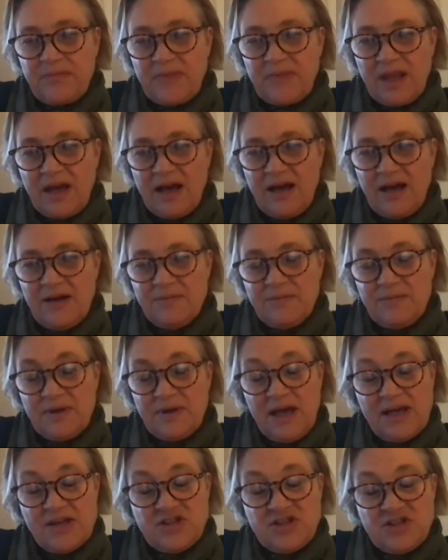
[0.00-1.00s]

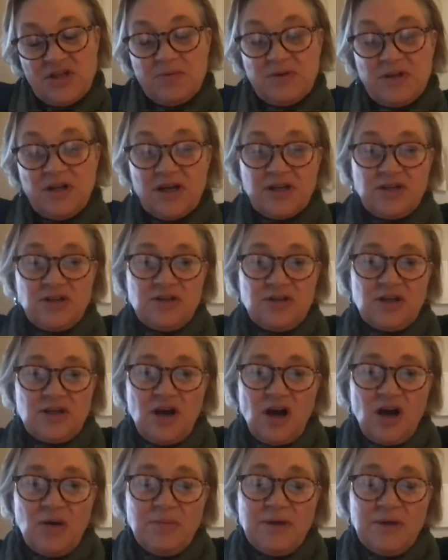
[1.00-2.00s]
And she would like you to
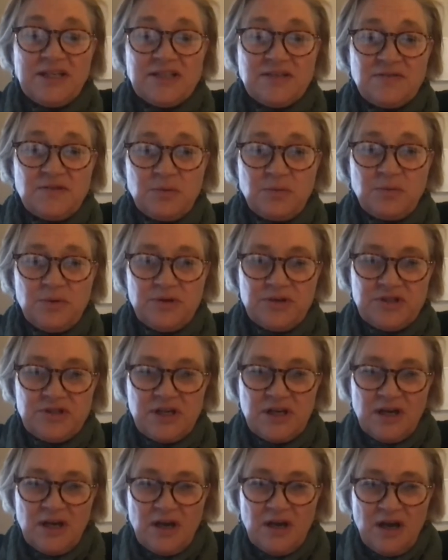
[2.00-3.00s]
comment, if you would,
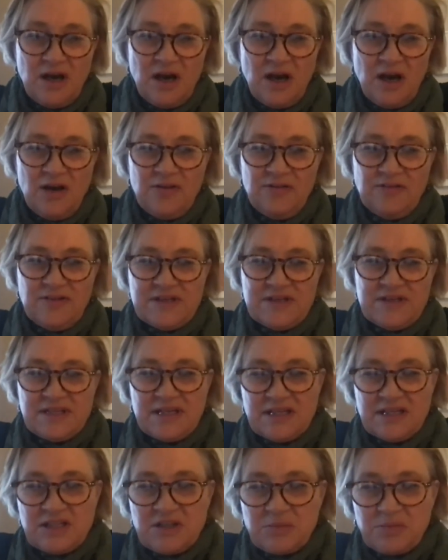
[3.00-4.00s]
on these
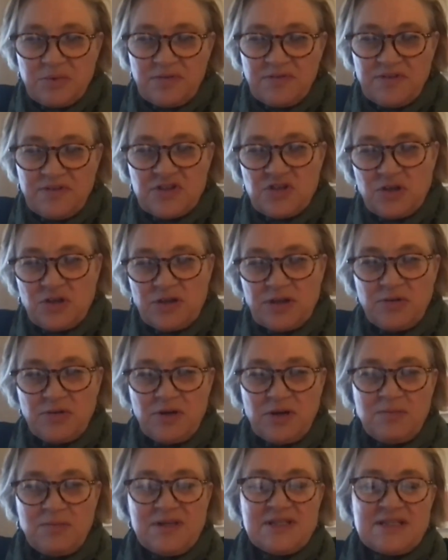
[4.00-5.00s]
interprovincial
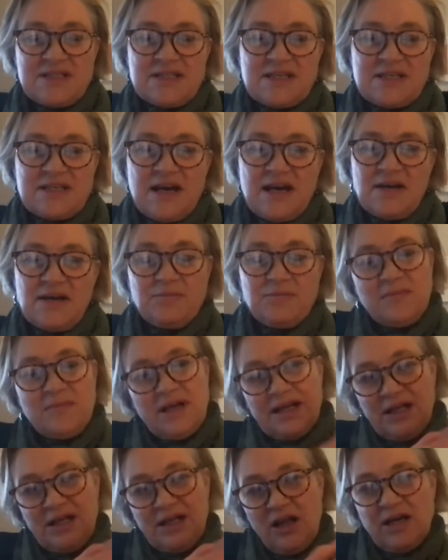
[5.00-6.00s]
agreements
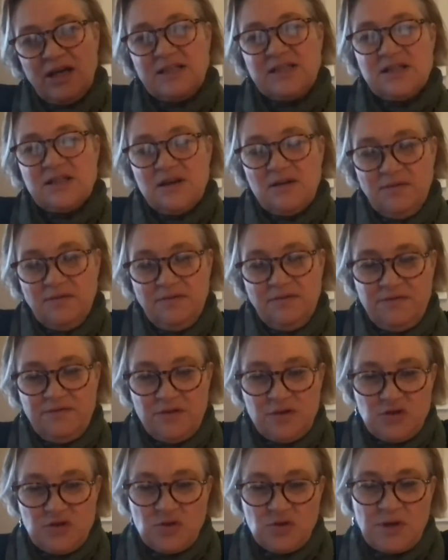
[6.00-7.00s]
in light of
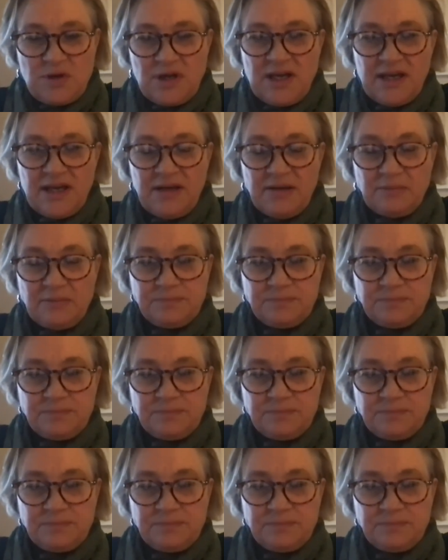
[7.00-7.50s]
virtual care.